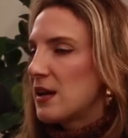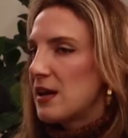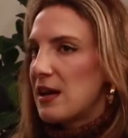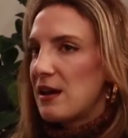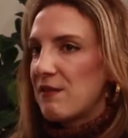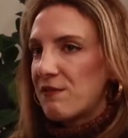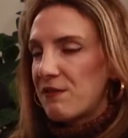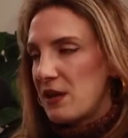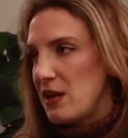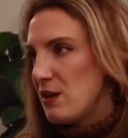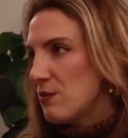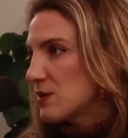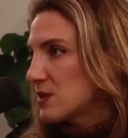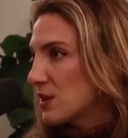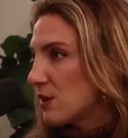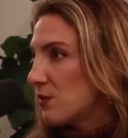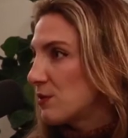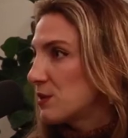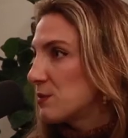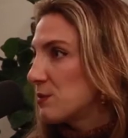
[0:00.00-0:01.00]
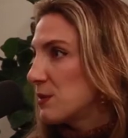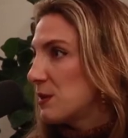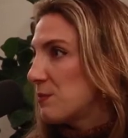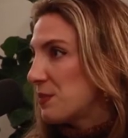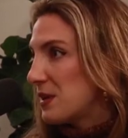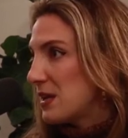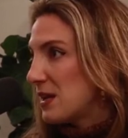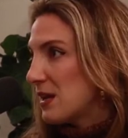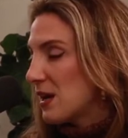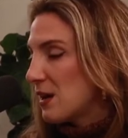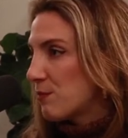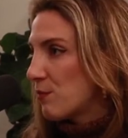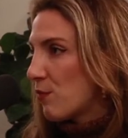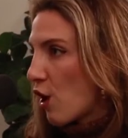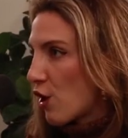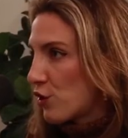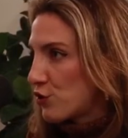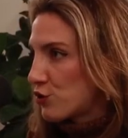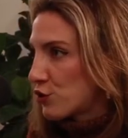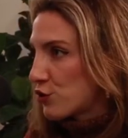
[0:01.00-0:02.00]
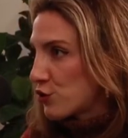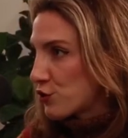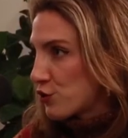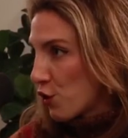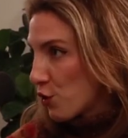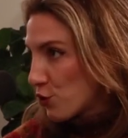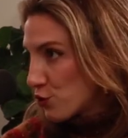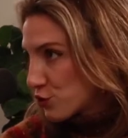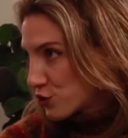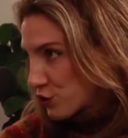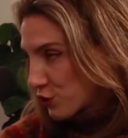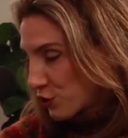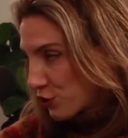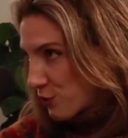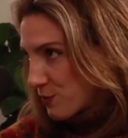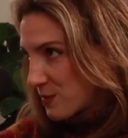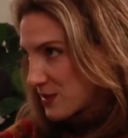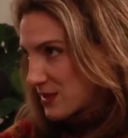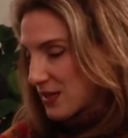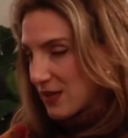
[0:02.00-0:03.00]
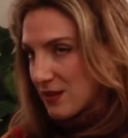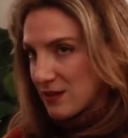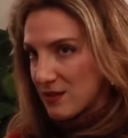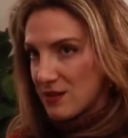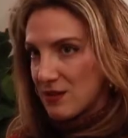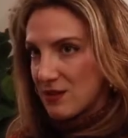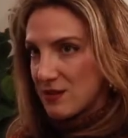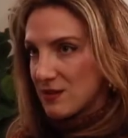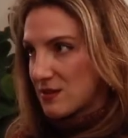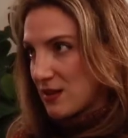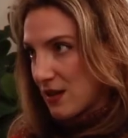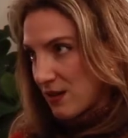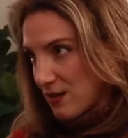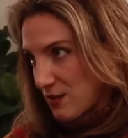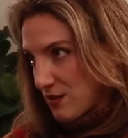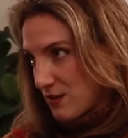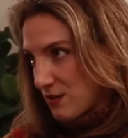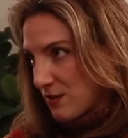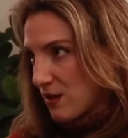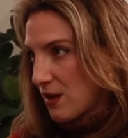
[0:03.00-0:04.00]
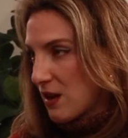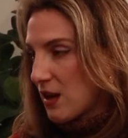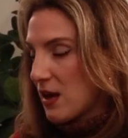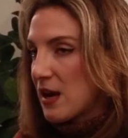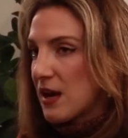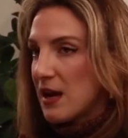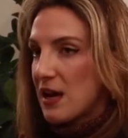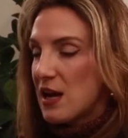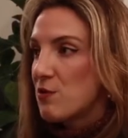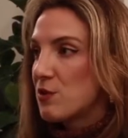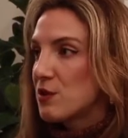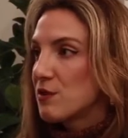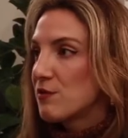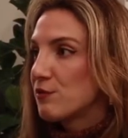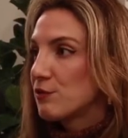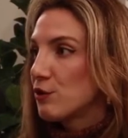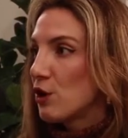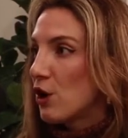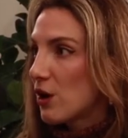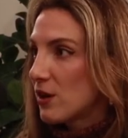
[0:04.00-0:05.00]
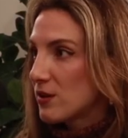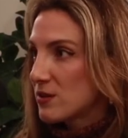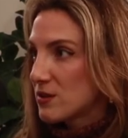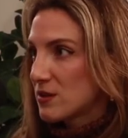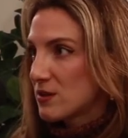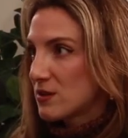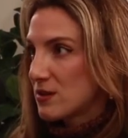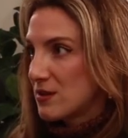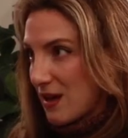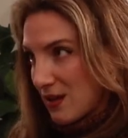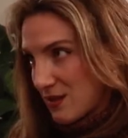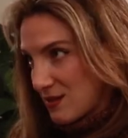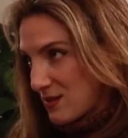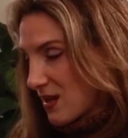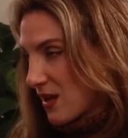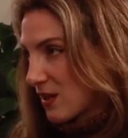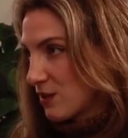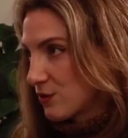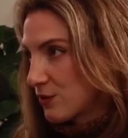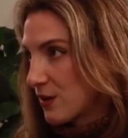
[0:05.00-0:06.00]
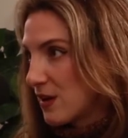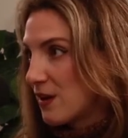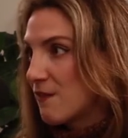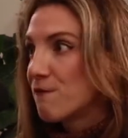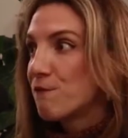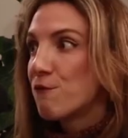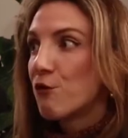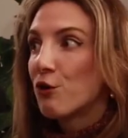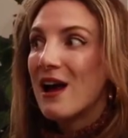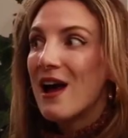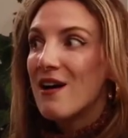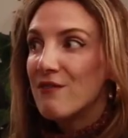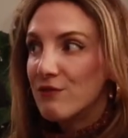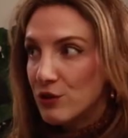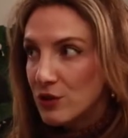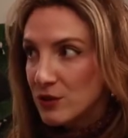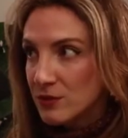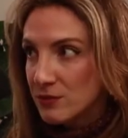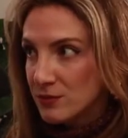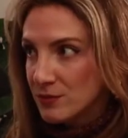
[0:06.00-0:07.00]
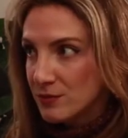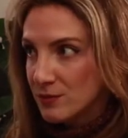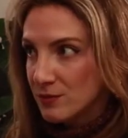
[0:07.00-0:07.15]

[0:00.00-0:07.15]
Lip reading: If he was going to be PM under those circumstances, that he would have lost that salary forever.